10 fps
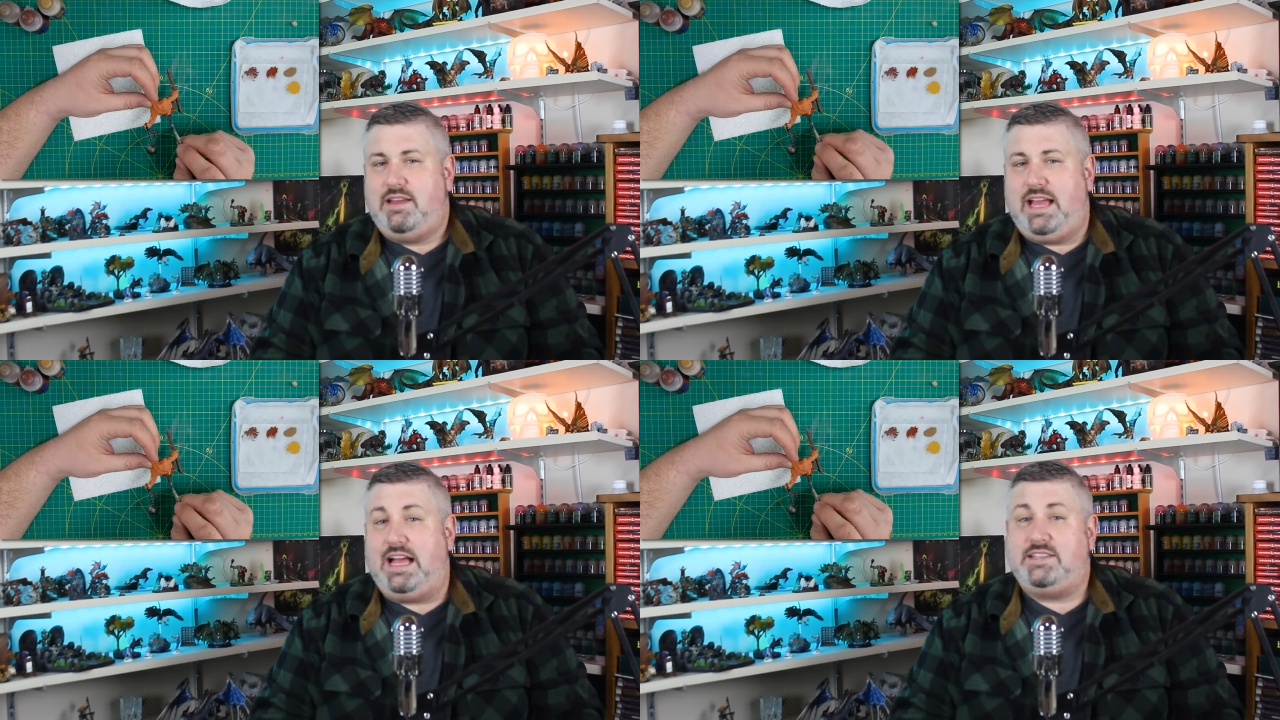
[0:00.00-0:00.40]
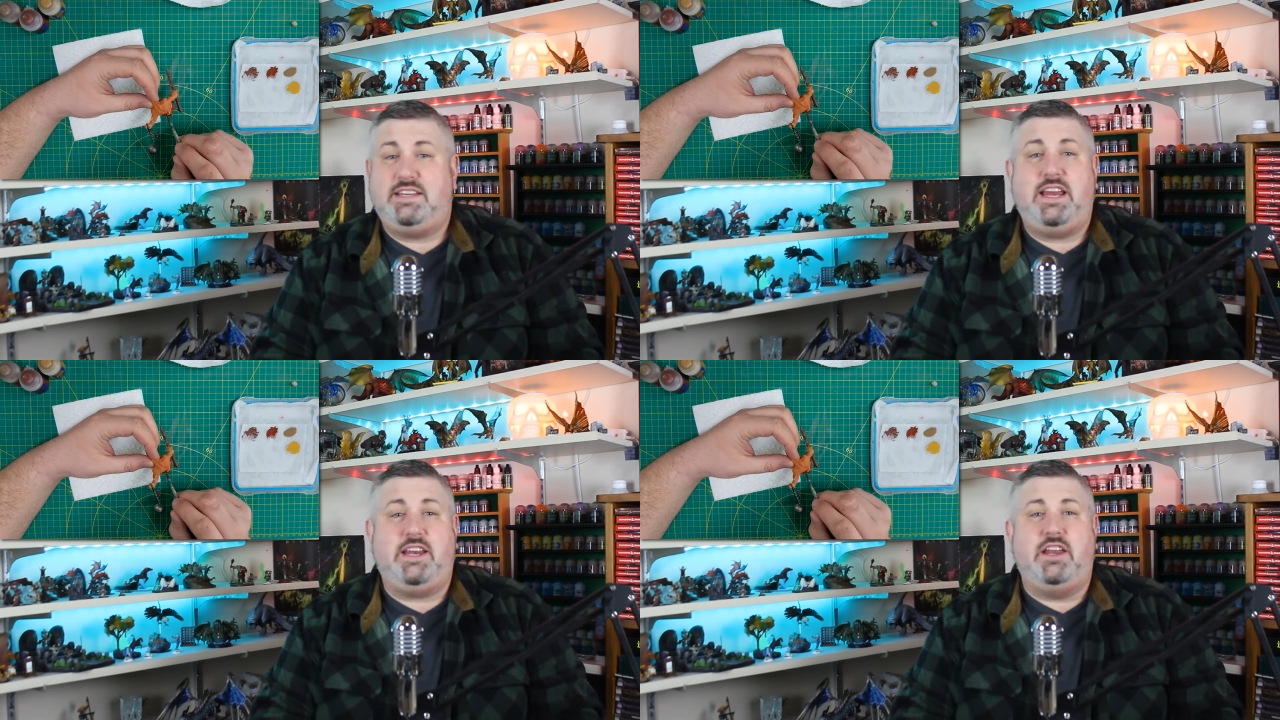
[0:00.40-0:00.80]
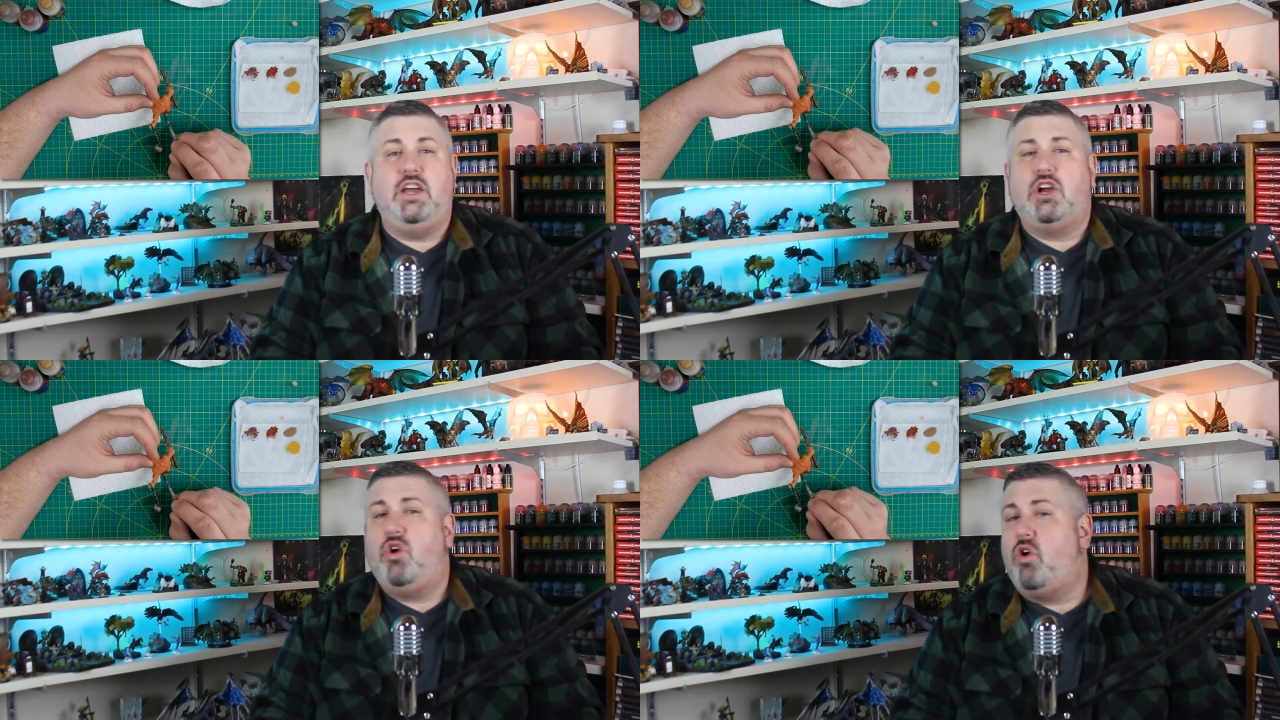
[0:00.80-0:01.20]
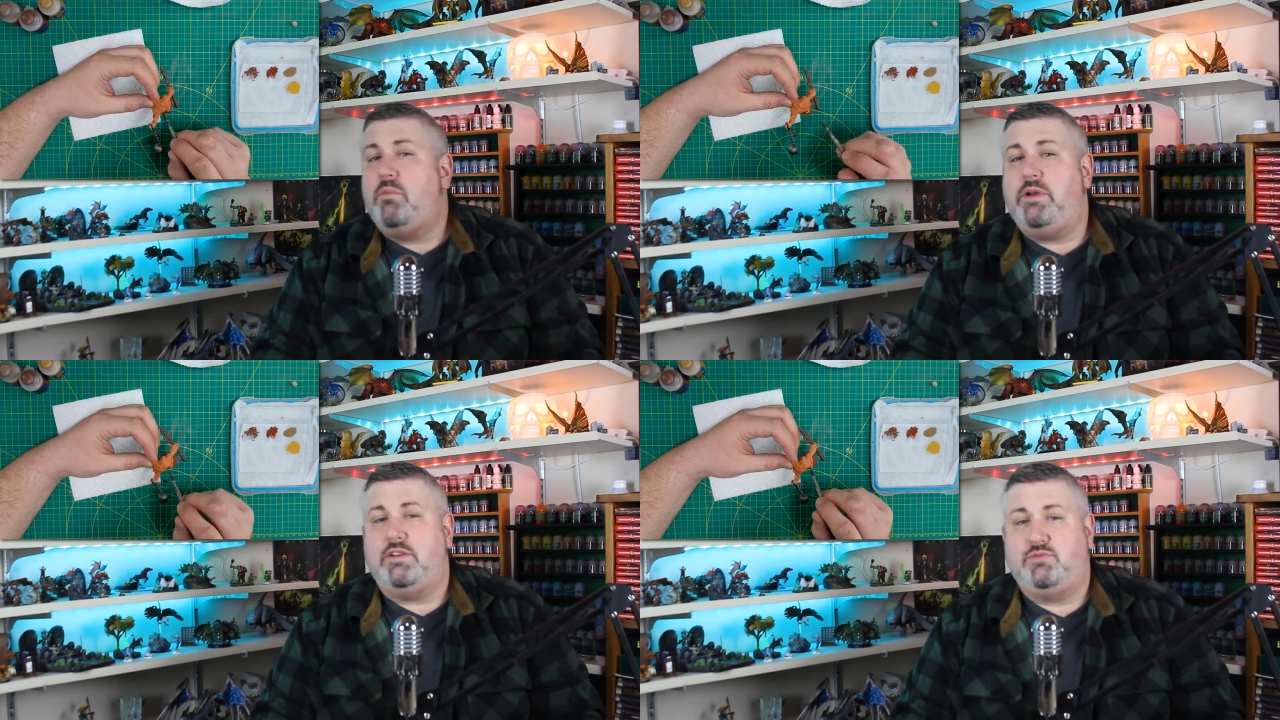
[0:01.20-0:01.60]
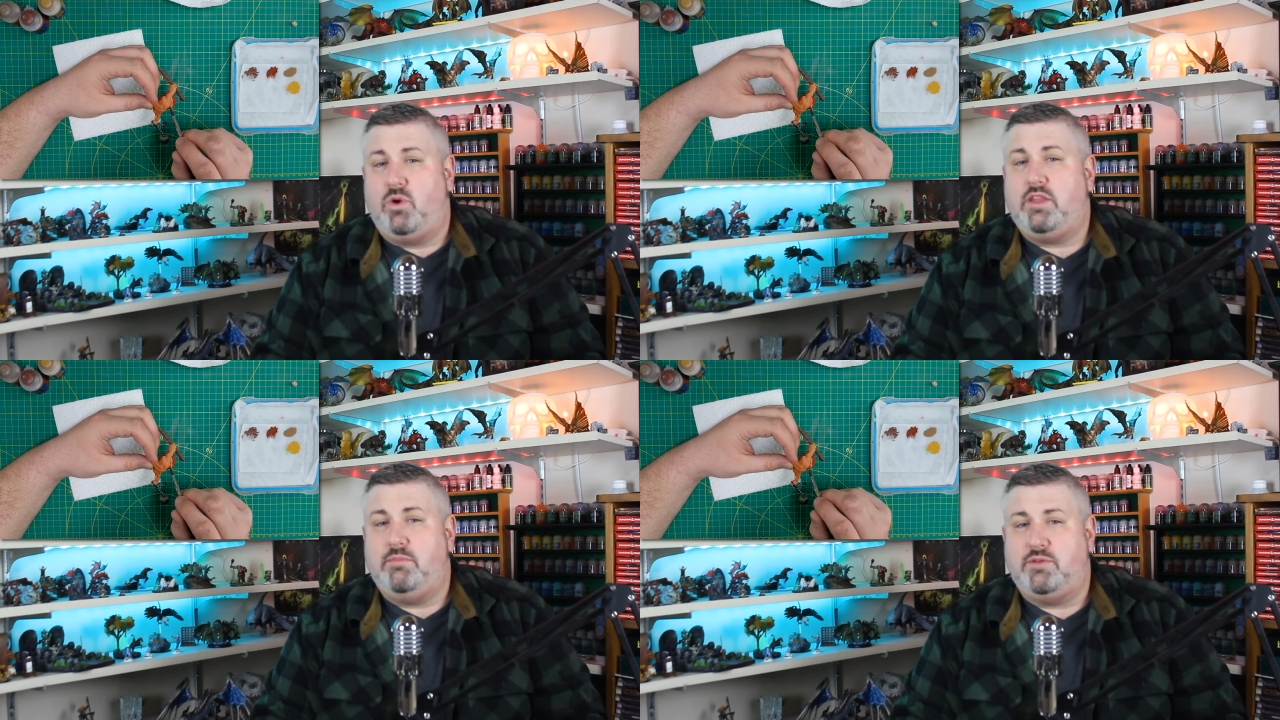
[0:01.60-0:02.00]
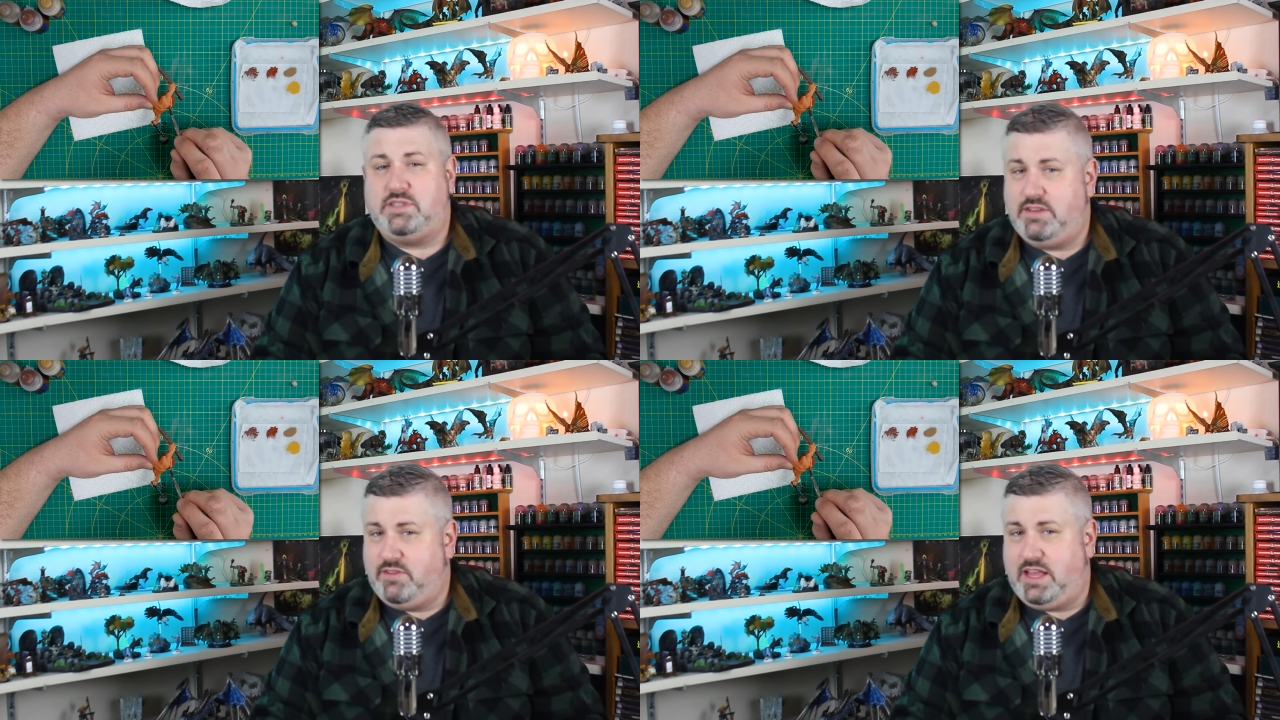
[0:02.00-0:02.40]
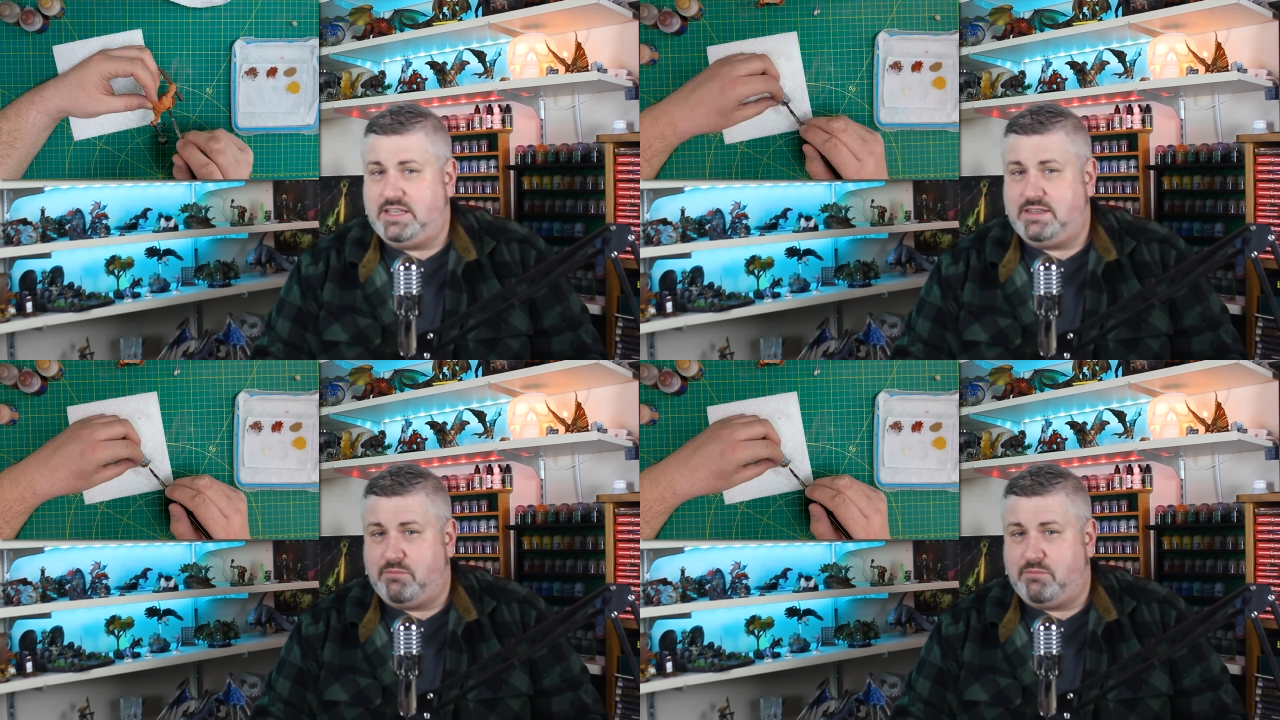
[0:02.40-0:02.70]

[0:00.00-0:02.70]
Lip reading: As stated, Cormyr is one of the most civilized